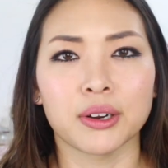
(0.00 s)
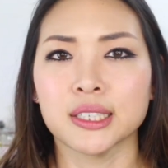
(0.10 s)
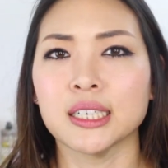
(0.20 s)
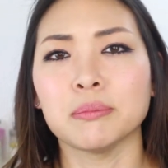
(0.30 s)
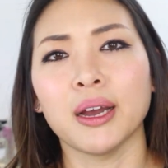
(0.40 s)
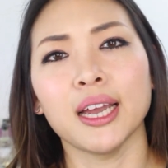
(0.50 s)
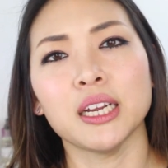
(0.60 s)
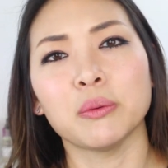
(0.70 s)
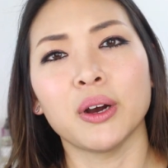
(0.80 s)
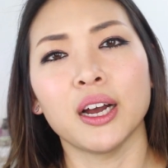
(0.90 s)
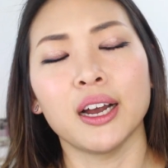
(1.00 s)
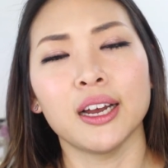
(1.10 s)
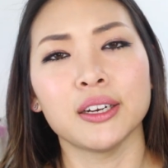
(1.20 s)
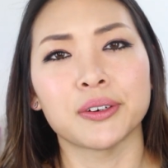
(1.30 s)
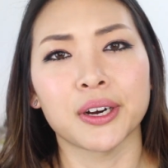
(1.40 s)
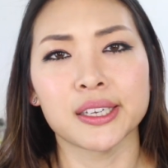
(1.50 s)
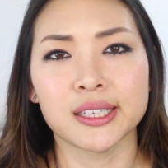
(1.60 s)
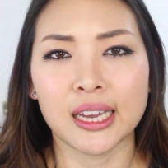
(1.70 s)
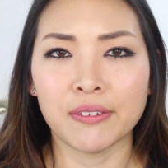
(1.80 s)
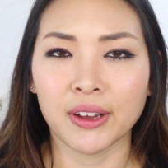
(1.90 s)
threatened by anyone or
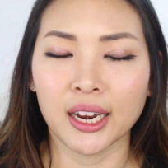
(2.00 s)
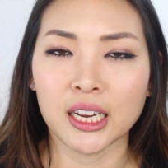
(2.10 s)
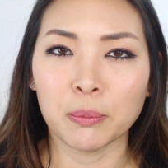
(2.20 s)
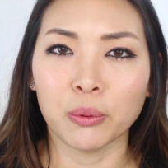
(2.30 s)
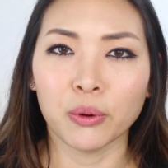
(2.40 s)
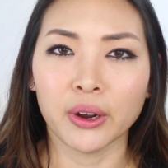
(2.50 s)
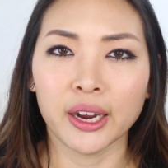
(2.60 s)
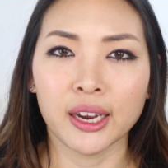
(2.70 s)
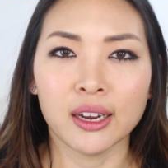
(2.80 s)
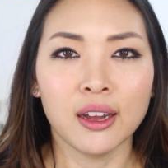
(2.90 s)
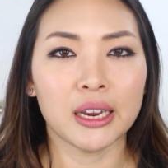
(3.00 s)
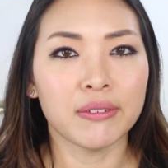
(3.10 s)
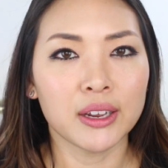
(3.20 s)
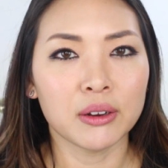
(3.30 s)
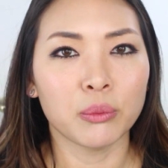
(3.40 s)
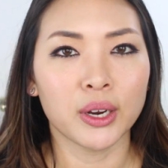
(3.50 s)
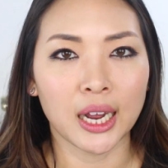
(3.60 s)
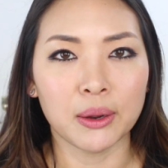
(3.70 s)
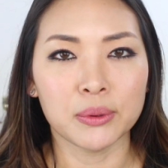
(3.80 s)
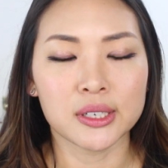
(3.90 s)
unsafe at any point, even when
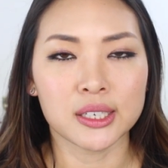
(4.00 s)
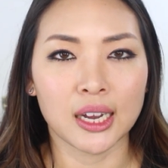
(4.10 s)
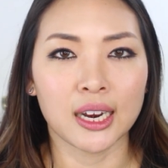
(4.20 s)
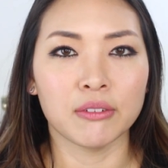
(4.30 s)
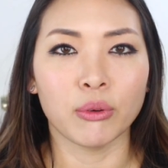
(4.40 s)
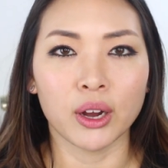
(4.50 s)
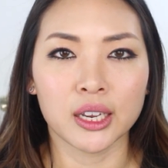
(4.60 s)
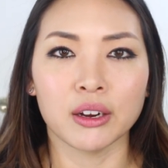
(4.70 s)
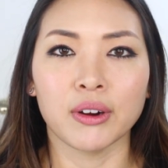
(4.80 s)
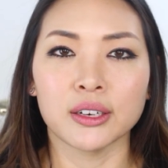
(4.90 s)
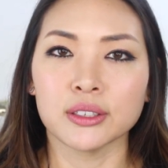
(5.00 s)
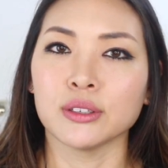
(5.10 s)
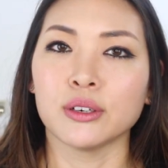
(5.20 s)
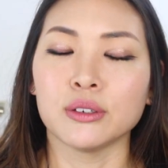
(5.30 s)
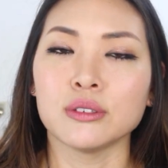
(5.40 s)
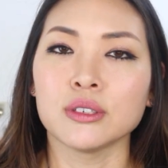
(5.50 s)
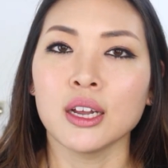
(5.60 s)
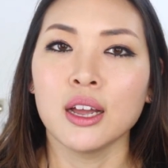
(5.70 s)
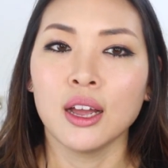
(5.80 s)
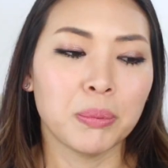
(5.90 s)
I was kind of walking around alone.
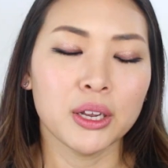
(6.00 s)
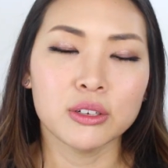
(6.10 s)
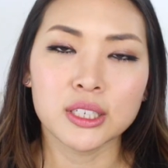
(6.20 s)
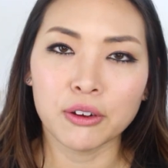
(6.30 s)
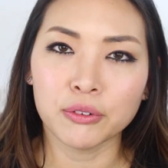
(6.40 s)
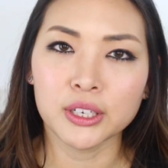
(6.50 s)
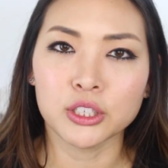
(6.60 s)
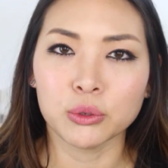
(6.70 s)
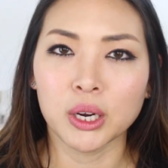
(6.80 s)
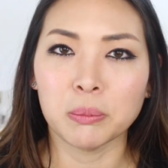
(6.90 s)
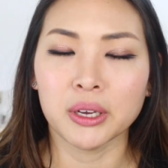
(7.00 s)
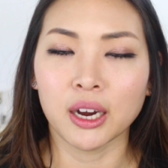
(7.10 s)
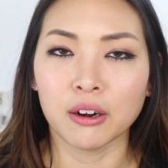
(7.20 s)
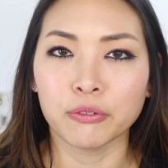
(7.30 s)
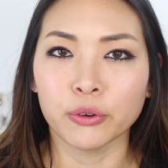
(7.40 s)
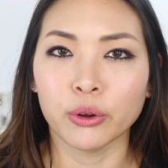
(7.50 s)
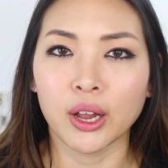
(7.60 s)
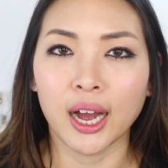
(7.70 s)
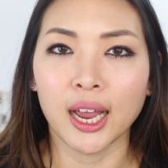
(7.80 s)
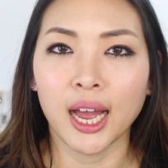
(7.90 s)
But you definitely do want to be
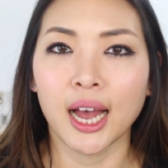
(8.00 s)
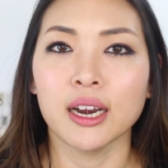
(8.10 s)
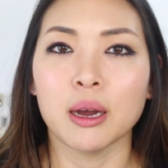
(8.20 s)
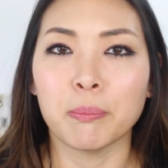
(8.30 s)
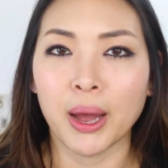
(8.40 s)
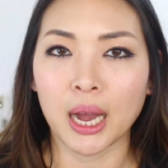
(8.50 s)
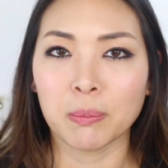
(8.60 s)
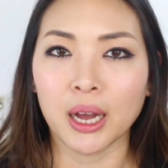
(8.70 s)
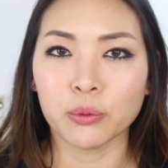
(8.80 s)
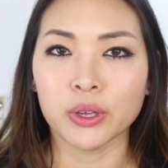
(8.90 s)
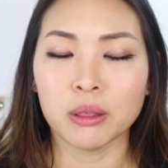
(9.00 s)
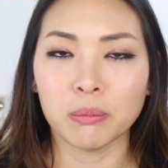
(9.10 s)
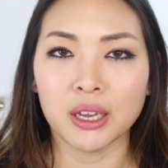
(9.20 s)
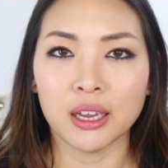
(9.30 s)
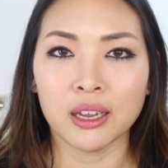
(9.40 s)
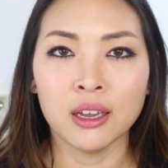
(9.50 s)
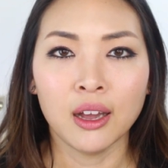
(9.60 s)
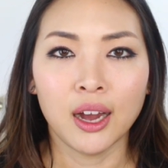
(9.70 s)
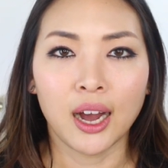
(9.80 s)
careful. I had a backpack with me.